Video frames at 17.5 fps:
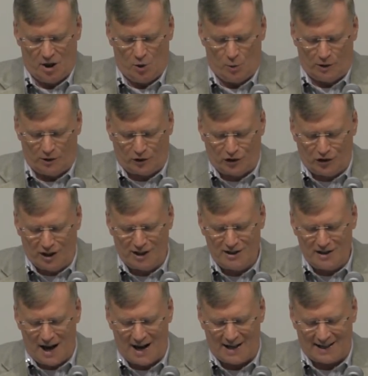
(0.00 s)
which did
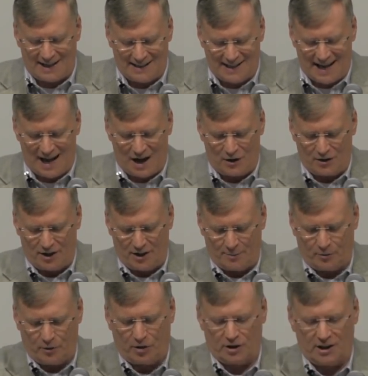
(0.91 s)
not allow
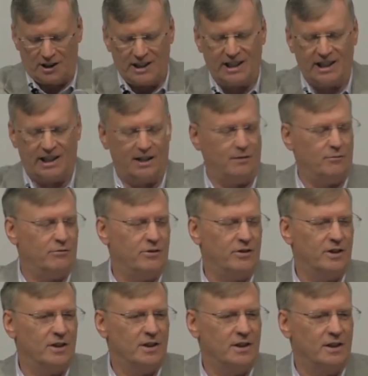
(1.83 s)
them to
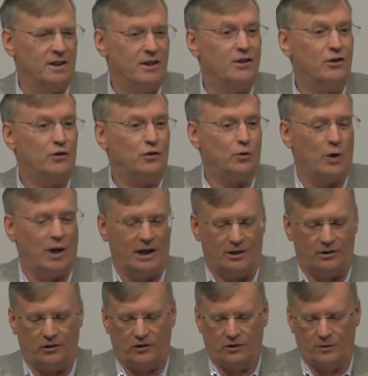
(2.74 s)
leave the
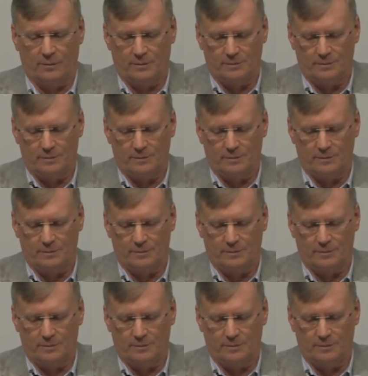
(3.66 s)
straits.